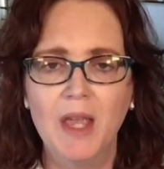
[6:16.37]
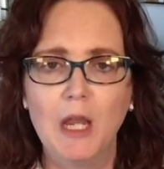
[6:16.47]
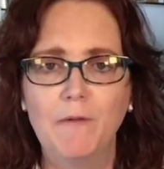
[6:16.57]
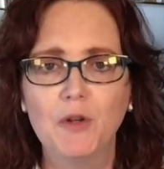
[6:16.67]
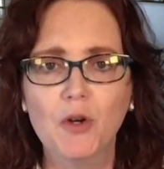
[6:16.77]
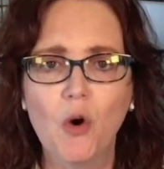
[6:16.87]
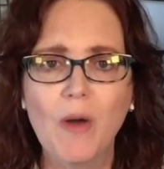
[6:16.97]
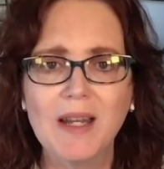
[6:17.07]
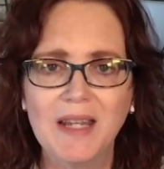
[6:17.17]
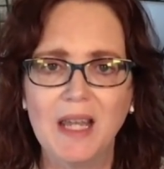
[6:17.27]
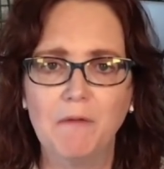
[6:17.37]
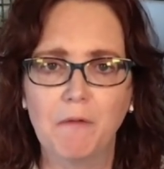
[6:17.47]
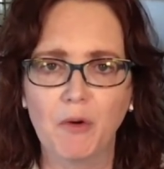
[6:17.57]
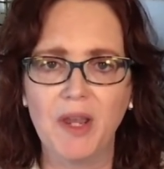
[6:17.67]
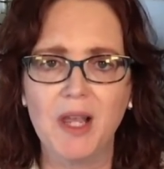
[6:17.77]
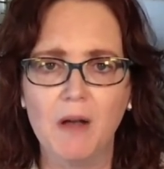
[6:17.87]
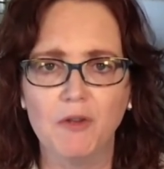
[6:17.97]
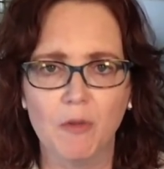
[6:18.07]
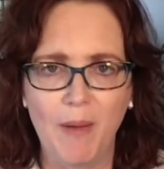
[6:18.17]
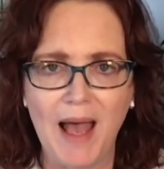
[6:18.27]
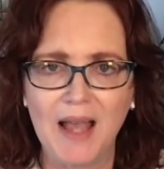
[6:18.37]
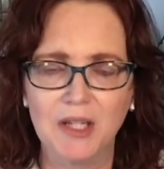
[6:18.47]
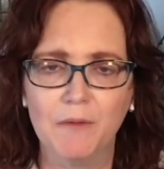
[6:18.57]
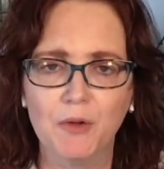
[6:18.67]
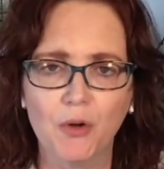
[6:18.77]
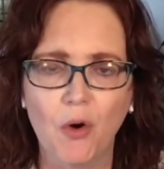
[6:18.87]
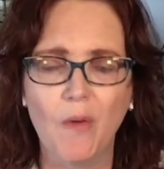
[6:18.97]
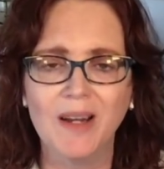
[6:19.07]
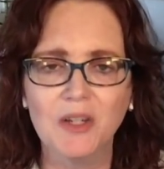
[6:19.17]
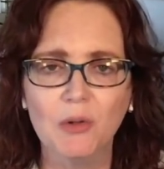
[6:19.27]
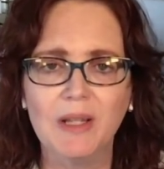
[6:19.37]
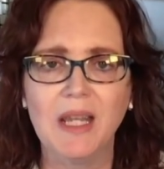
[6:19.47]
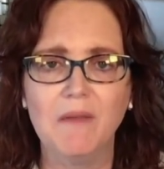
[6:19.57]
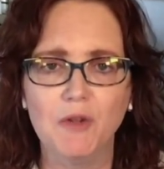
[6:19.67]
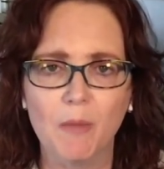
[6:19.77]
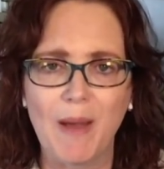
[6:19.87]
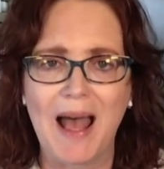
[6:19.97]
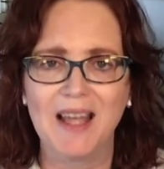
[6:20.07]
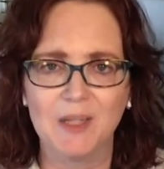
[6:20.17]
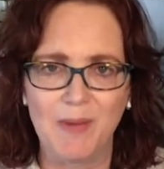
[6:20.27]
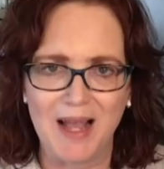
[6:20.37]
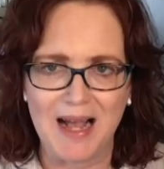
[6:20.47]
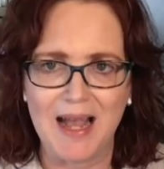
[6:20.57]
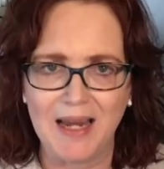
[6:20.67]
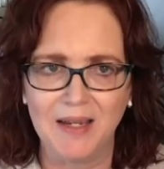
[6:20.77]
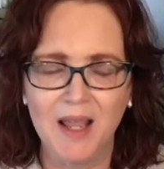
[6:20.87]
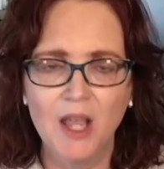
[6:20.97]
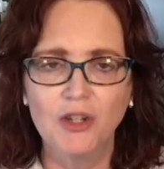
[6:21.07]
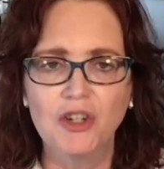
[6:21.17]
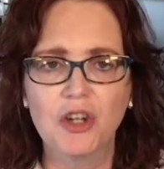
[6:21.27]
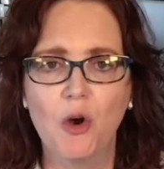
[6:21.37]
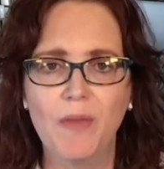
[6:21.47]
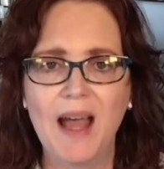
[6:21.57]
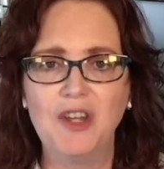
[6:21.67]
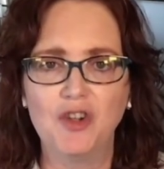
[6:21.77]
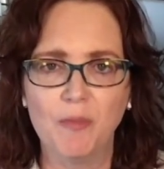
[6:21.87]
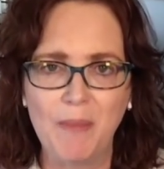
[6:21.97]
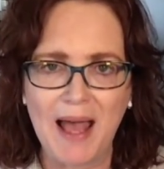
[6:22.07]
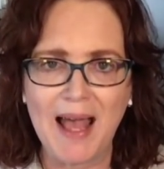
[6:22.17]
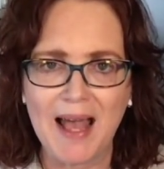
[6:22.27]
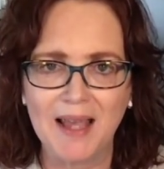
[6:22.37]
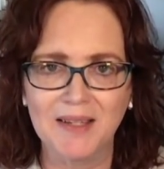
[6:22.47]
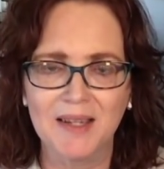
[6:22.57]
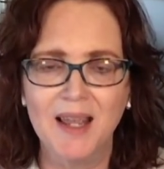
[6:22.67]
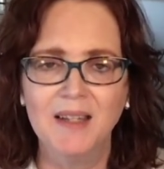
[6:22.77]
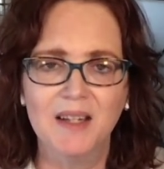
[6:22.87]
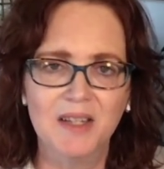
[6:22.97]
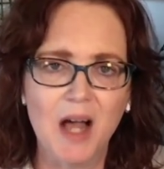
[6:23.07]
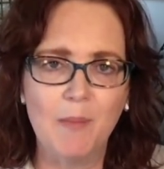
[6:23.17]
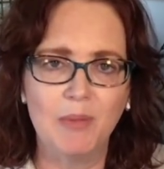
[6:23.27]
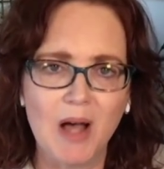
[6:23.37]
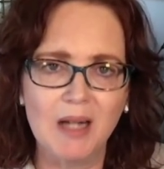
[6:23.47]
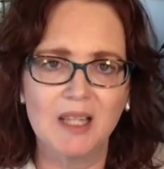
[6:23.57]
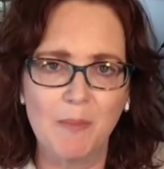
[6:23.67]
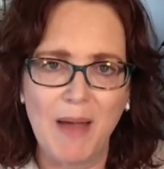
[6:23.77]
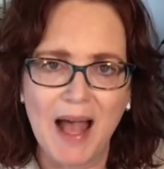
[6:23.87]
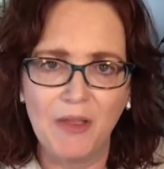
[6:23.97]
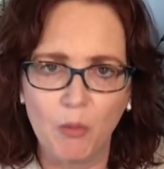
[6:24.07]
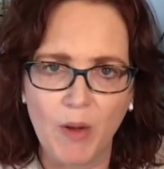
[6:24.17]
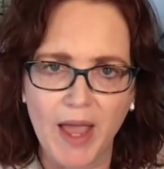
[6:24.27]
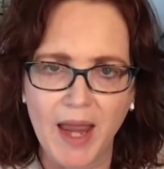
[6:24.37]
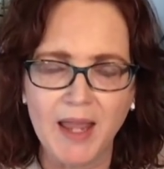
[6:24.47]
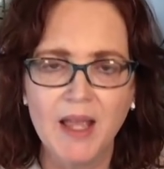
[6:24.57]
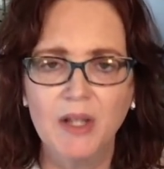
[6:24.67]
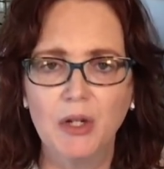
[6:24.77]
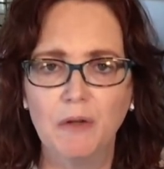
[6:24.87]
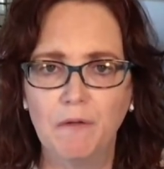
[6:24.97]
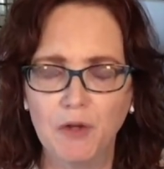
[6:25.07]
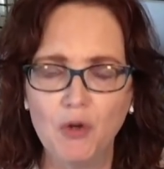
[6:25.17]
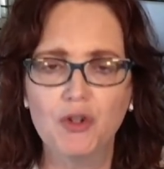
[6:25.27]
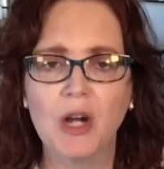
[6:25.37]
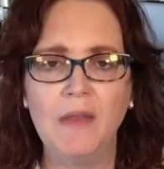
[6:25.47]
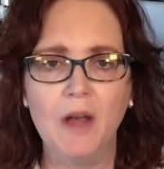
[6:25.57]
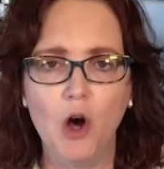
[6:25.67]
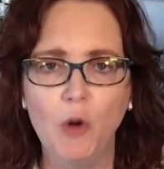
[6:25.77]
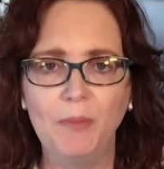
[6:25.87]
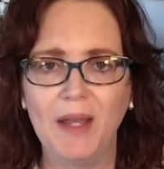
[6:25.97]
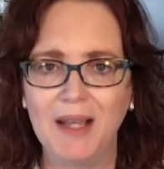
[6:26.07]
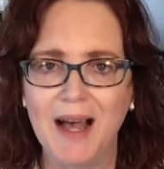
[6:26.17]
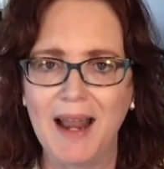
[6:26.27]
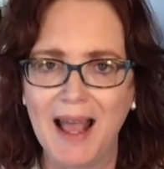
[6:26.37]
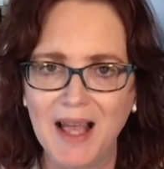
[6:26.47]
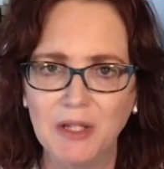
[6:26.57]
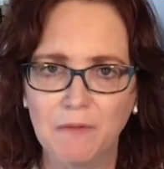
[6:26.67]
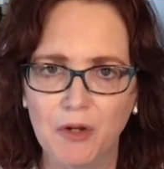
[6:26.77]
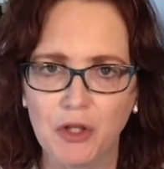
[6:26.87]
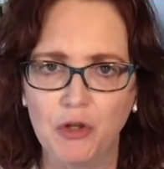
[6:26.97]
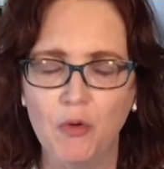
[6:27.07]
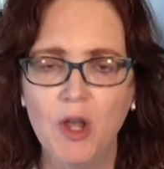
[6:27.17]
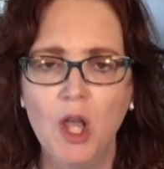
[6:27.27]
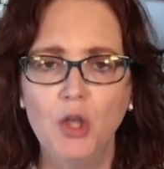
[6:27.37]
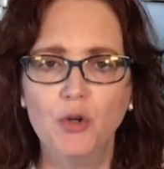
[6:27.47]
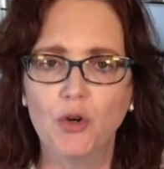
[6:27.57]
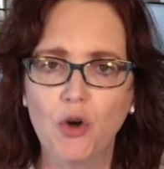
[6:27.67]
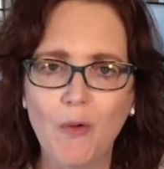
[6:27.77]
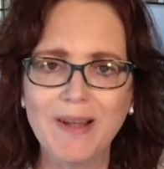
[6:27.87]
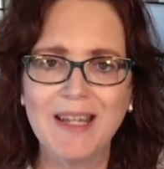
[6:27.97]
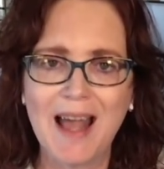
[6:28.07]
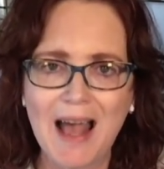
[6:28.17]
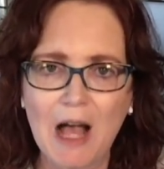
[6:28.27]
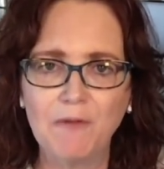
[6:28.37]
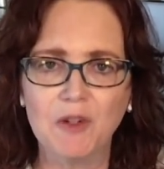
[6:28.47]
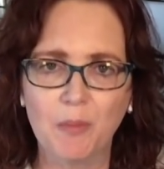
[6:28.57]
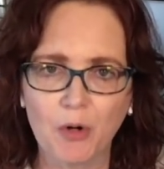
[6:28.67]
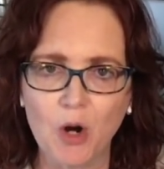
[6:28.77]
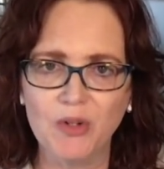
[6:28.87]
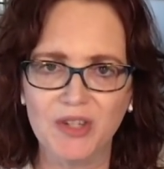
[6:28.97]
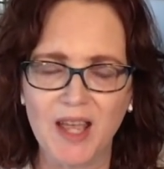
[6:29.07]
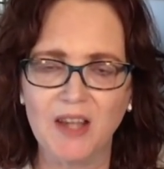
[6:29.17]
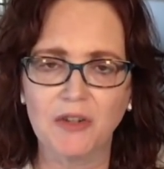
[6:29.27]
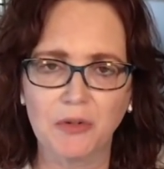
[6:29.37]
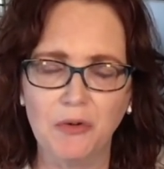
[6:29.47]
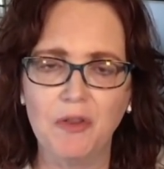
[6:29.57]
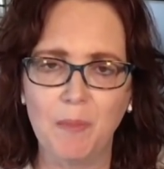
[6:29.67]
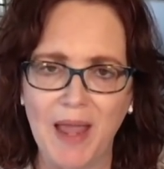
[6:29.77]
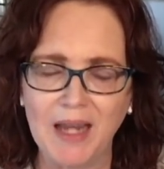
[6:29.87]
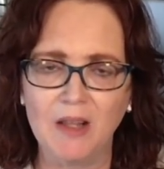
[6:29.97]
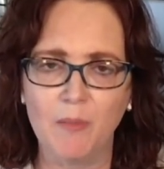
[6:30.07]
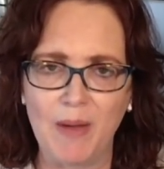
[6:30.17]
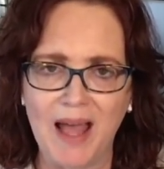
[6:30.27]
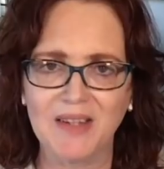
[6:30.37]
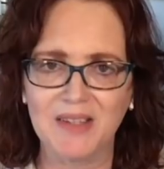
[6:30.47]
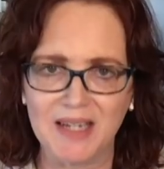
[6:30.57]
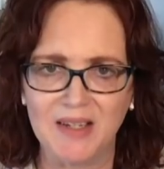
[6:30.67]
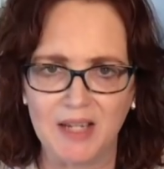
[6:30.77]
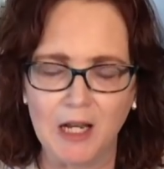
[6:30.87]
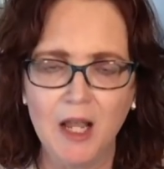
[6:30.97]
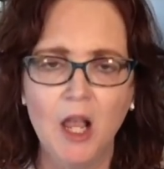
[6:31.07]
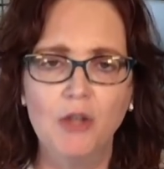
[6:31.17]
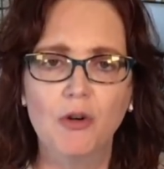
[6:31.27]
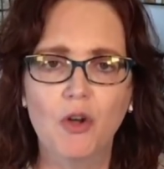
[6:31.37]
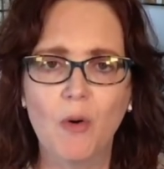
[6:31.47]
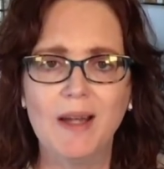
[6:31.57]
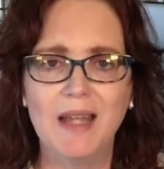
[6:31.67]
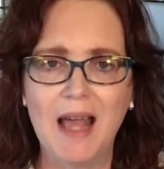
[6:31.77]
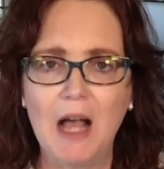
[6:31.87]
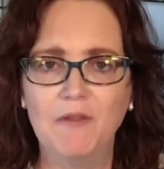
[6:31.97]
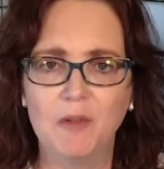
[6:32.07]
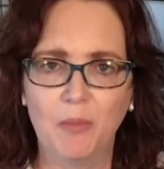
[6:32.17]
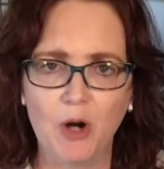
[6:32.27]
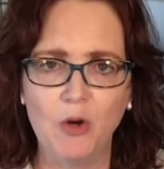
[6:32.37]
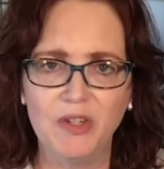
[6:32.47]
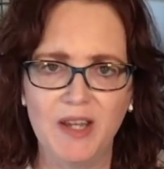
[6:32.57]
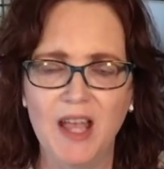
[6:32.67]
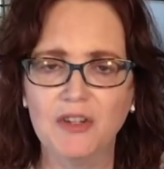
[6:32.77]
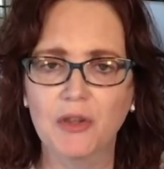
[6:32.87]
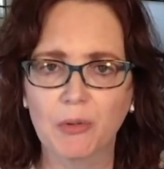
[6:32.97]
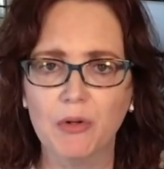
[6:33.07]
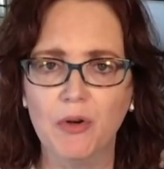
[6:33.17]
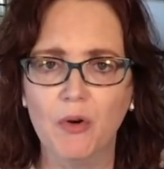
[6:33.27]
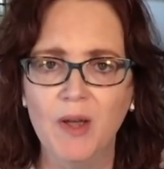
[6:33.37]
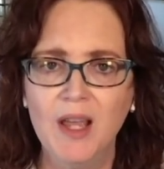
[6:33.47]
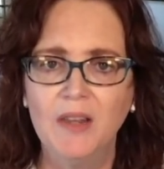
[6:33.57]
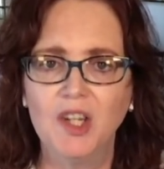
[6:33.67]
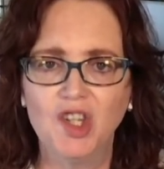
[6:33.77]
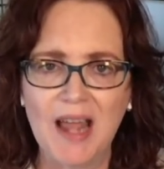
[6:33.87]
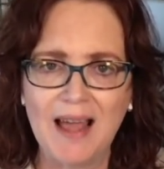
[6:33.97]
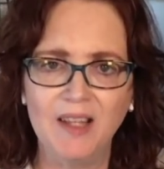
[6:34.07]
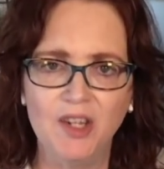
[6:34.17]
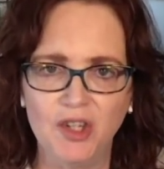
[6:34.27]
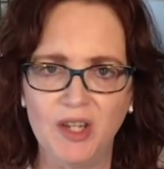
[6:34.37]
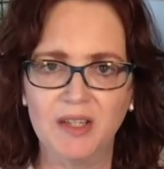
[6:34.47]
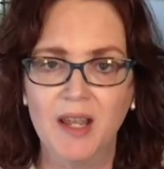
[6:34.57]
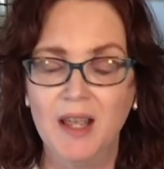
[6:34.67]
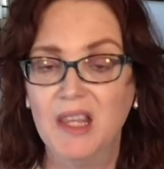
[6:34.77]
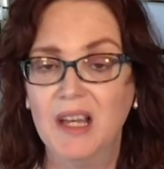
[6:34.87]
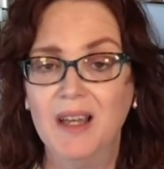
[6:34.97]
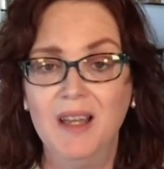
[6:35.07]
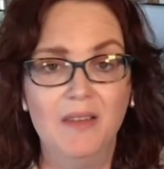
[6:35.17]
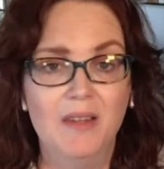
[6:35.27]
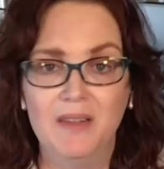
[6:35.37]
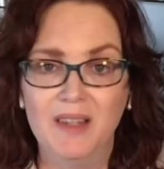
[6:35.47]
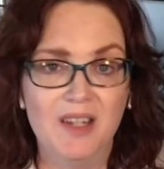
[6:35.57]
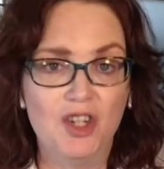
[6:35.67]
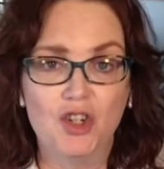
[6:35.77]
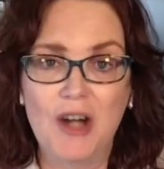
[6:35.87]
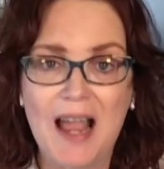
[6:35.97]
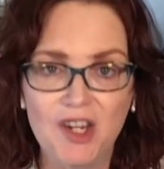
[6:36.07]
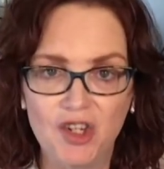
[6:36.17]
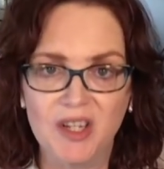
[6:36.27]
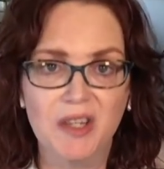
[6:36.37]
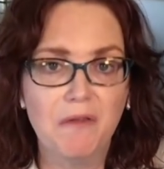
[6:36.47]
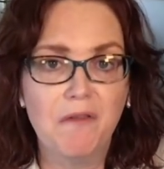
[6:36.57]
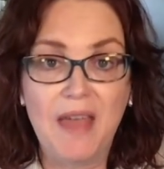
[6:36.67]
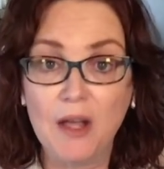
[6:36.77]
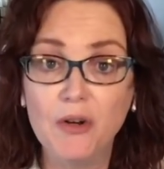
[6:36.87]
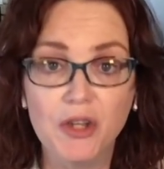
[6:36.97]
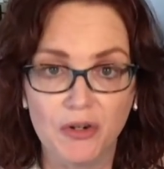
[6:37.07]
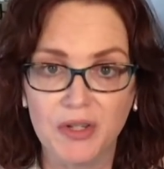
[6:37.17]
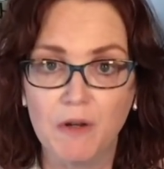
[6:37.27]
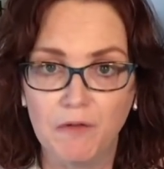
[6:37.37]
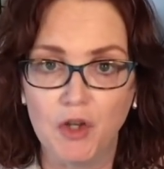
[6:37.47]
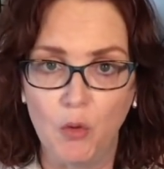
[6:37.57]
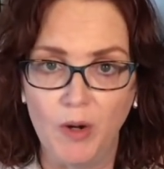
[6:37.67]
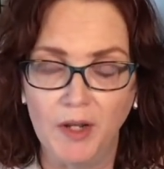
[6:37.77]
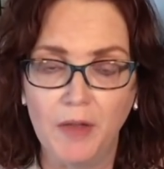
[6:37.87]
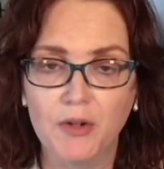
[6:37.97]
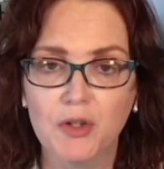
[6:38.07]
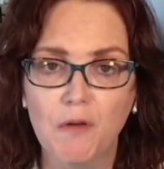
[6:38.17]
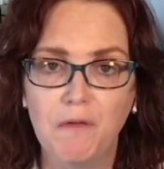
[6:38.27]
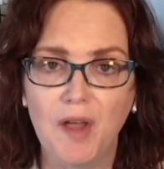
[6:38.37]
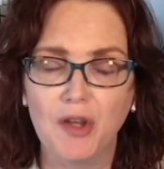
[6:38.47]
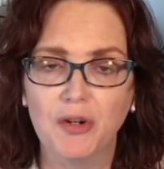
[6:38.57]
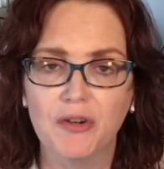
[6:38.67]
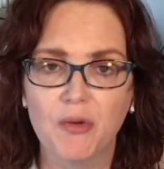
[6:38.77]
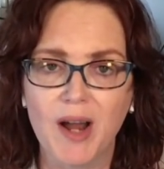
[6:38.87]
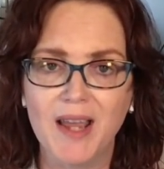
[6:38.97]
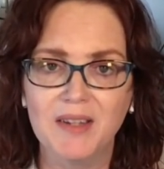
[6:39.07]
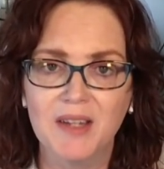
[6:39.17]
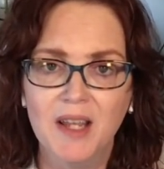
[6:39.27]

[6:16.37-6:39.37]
If you're going to get free of your past, if you're going to leave your past behind so that your past does not block the pathway to the future and the hope that God has for you, you're going to have to process through the pain of the past season. You're going to have to process through the challenges, the distractions, the failures, if you will. Now, there's no failure in Christ.